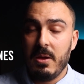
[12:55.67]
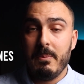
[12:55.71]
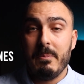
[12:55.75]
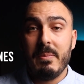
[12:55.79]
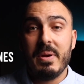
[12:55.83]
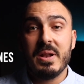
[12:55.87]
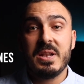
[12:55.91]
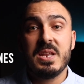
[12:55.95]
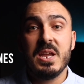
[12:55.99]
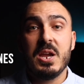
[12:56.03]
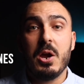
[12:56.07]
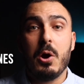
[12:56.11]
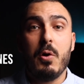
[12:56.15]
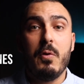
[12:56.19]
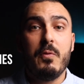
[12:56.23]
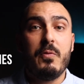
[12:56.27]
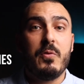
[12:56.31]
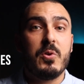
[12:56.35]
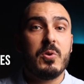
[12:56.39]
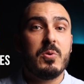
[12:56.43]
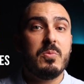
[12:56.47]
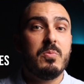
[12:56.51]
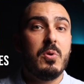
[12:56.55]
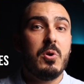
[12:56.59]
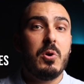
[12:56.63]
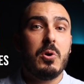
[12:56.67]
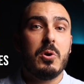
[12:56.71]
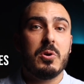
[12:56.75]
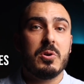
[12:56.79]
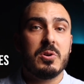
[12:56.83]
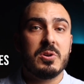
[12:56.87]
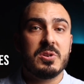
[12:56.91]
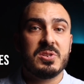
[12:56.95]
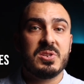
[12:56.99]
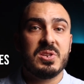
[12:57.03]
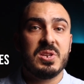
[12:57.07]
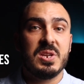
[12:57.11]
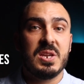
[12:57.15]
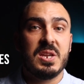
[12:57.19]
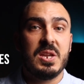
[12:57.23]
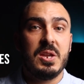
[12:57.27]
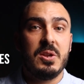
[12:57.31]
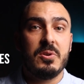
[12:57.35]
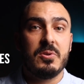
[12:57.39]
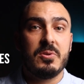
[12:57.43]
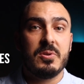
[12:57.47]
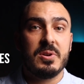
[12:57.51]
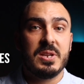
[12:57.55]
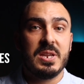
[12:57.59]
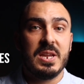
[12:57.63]
but they offer more
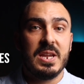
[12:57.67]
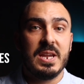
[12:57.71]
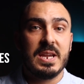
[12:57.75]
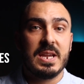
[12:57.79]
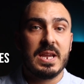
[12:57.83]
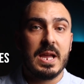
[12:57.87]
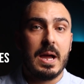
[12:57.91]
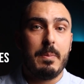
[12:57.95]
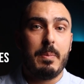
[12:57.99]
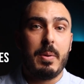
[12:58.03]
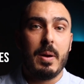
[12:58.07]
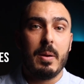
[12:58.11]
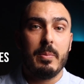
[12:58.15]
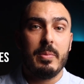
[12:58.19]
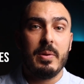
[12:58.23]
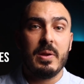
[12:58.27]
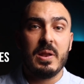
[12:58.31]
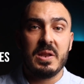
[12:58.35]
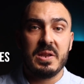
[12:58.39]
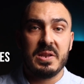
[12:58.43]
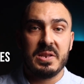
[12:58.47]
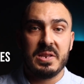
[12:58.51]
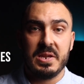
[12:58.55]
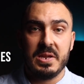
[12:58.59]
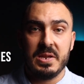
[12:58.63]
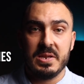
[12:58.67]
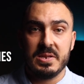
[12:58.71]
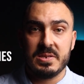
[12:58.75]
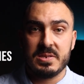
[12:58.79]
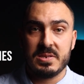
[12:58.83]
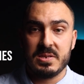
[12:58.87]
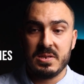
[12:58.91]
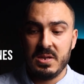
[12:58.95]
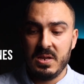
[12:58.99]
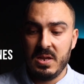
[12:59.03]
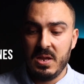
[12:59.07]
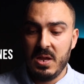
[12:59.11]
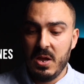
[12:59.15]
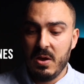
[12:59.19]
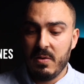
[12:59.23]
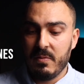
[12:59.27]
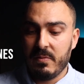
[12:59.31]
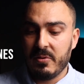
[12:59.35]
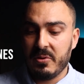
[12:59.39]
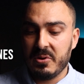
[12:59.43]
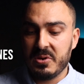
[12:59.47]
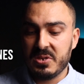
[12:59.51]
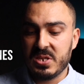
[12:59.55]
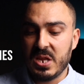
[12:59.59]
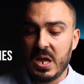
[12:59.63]
security capabilities.
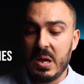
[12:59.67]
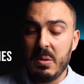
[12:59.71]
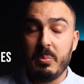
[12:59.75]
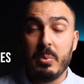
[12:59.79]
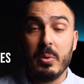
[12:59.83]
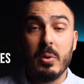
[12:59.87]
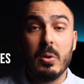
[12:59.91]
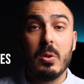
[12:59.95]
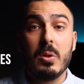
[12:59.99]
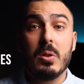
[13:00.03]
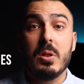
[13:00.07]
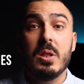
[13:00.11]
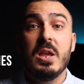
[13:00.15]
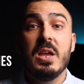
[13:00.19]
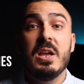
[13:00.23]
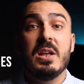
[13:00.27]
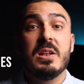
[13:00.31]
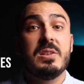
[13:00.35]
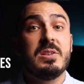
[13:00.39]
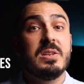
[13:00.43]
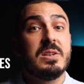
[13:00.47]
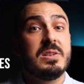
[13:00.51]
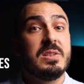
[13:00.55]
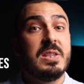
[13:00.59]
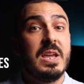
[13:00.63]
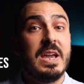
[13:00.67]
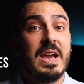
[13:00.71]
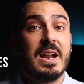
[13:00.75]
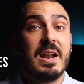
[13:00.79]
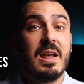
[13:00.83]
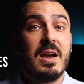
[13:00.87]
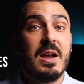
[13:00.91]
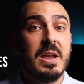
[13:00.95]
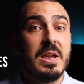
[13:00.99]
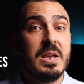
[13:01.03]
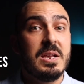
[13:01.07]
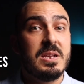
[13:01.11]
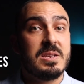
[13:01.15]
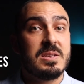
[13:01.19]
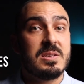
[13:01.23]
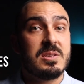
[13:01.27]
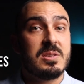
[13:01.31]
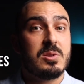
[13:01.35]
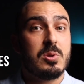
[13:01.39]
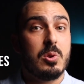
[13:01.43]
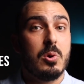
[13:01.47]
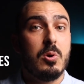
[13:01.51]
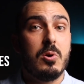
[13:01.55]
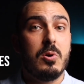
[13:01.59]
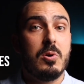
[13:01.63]
For example, the data is
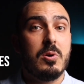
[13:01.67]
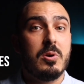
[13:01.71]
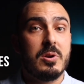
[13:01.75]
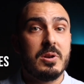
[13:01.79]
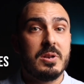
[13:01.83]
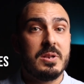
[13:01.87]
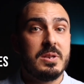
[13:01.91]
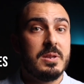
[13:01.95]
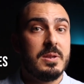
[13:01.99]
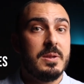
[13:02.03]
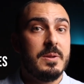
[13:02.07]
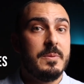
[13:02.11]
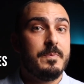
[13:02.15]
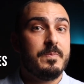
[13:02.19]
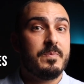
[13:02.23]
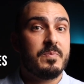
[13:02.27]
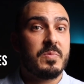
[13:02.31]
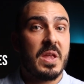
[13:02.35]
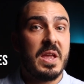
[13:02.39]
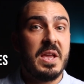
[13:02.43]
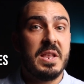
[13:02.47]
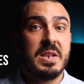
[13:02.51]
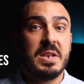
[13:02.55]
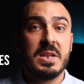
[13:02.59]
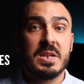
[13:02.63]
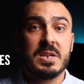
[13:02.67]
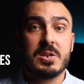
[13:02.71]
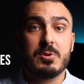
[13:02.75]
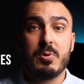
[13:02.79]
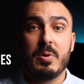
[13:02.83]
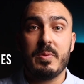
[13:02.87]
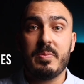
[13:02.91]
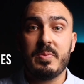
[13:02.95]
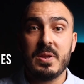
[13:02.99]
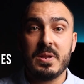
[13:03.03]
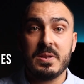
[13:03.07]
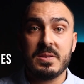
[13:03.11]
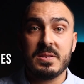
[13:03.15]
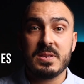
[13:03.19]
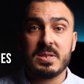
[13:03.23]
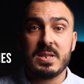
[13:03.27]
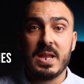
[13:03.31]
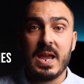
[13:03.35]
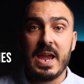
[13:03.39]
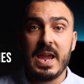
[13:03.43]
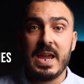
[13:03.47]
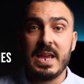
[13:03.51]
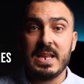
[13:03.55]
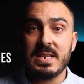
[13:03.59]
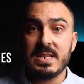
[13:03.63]
stored in encrypted
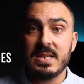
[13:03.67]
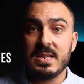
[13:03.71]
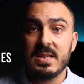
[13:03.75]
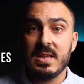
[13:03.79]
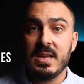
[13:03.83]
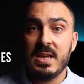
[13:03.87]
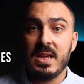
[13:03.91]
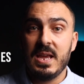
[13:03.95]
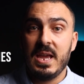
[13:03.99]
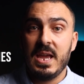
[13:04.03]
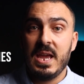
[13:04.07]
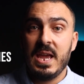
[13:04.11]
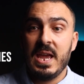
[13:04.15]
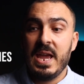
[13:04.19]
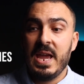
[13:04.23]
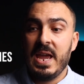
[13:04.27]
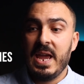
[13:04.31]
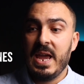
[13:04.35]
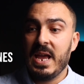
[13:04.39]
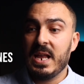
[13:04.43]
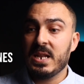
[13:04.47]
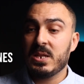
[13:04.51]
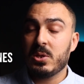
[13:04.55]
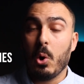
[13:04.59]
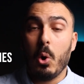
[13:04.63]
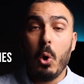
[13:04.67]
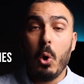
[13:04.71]
state and